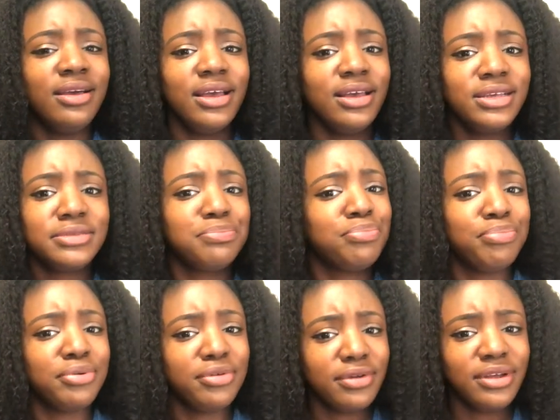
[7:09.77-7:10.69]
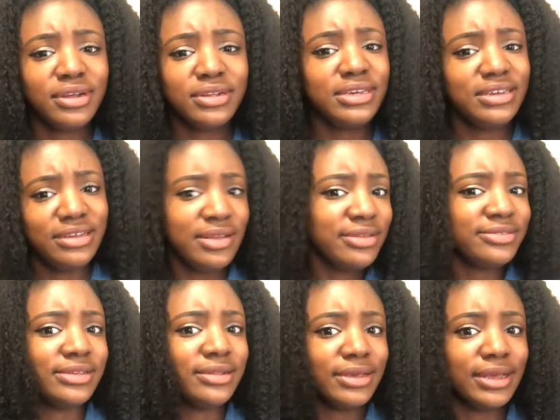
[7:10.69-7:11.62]
it's pretty
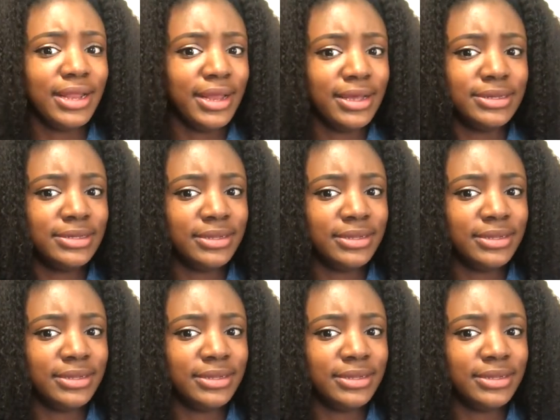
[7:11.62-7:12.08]
easy to get in,